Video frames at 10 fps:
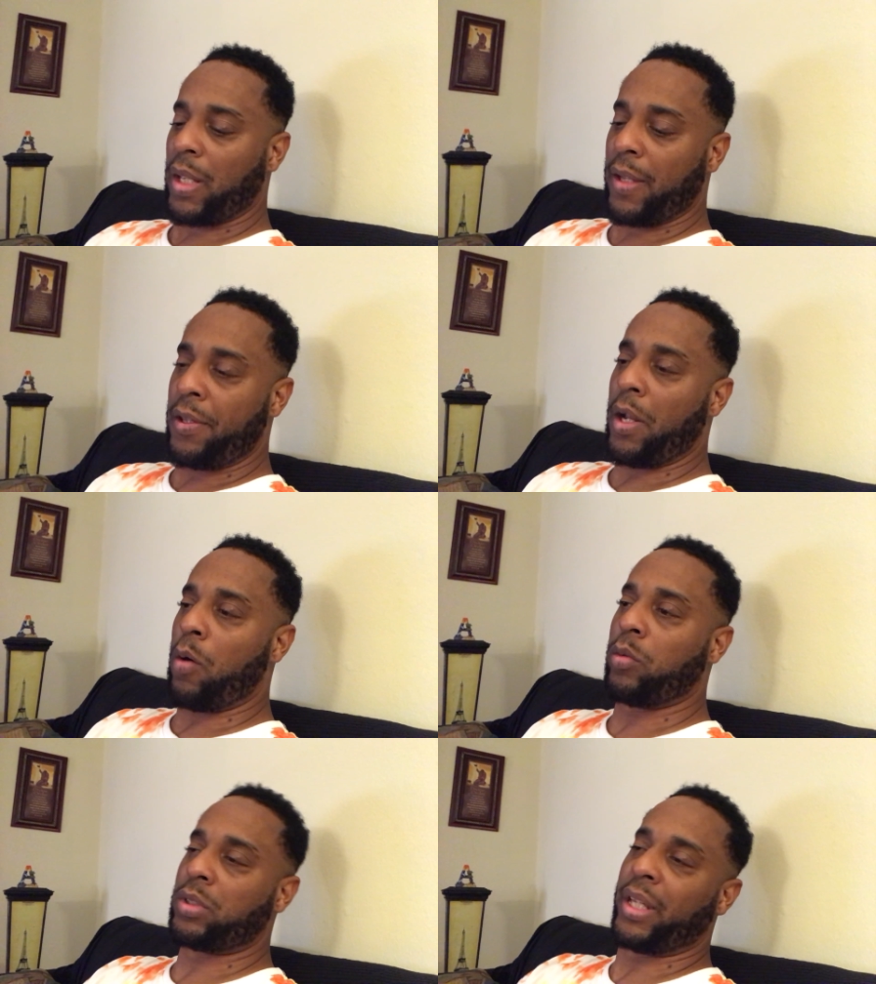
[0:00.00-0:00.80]
You
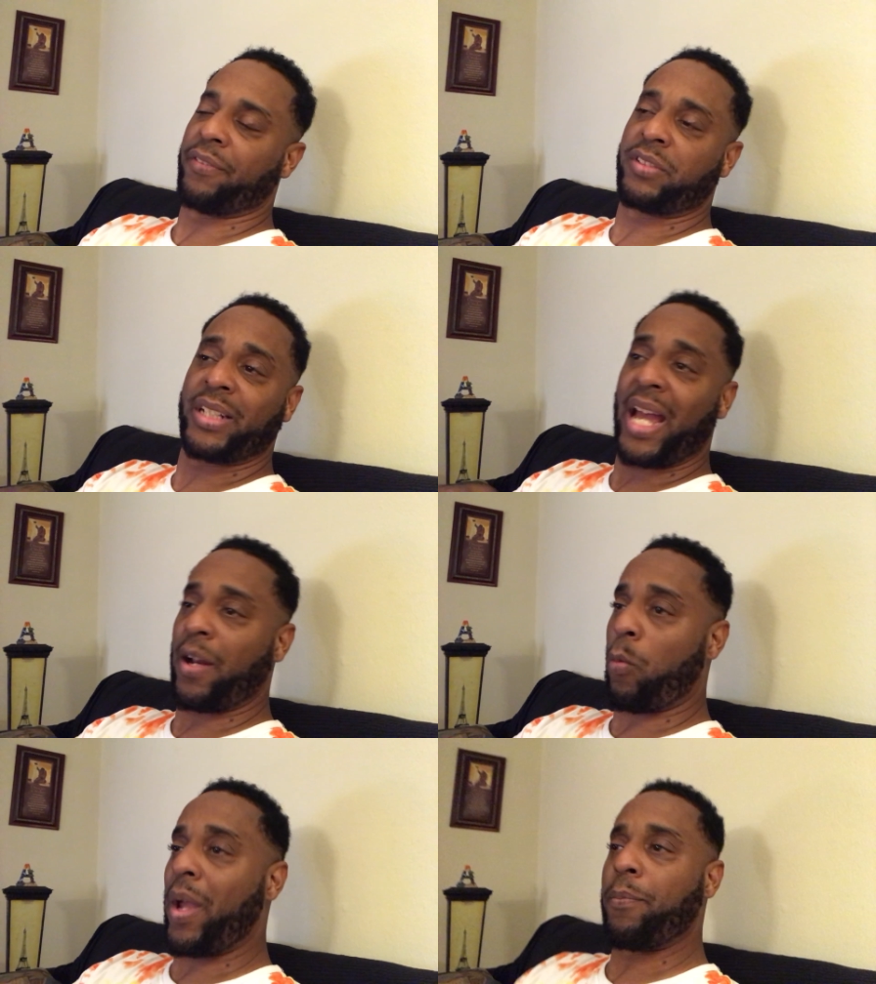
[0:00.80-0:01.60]
know, if she got
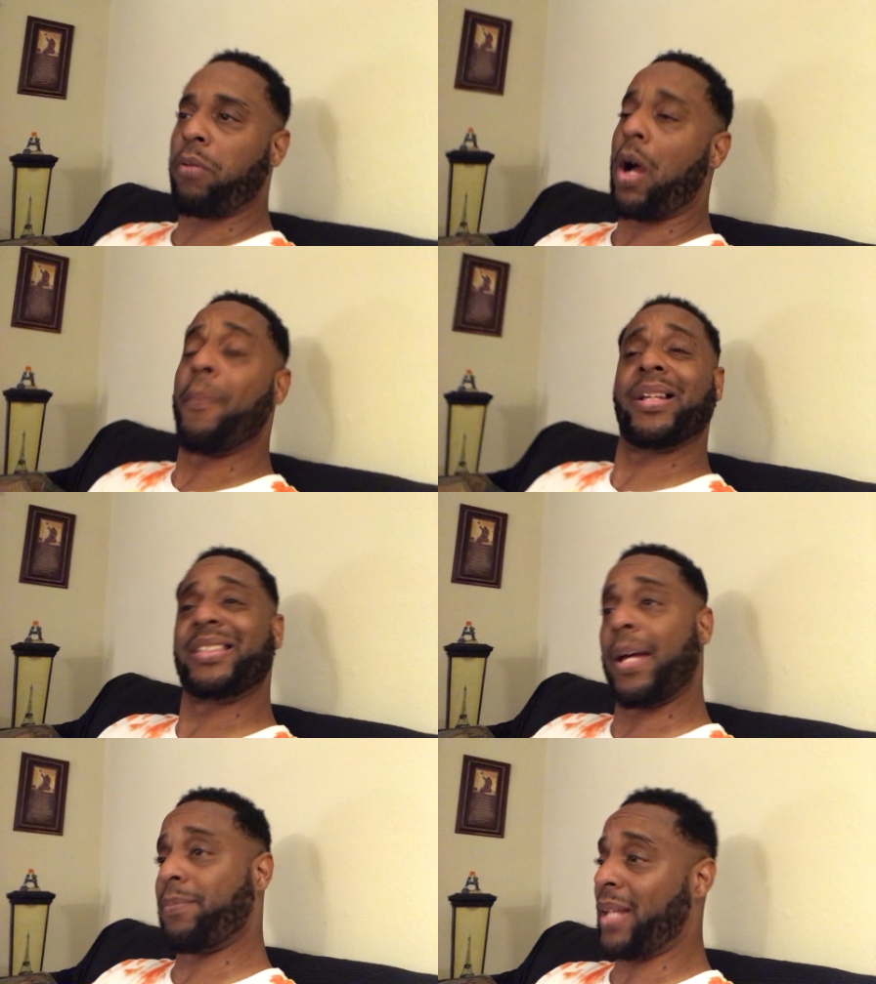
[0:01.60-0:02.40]
a weight problem,
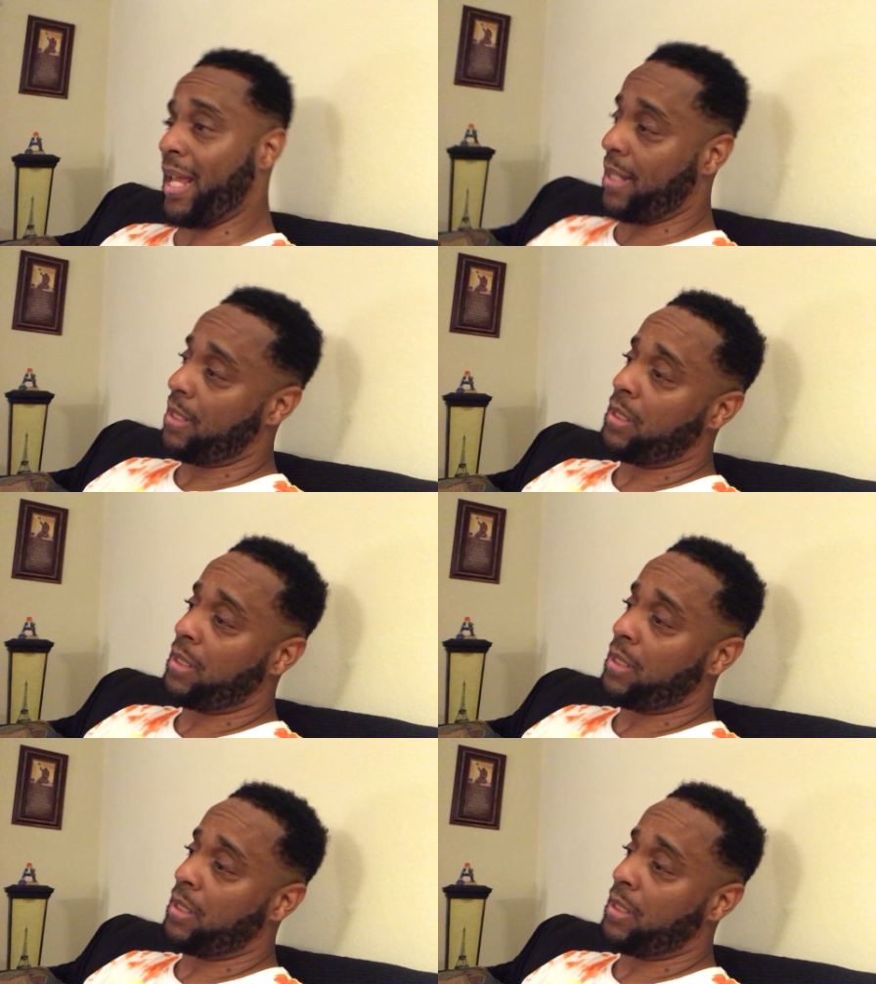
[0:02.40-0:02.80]
accept that.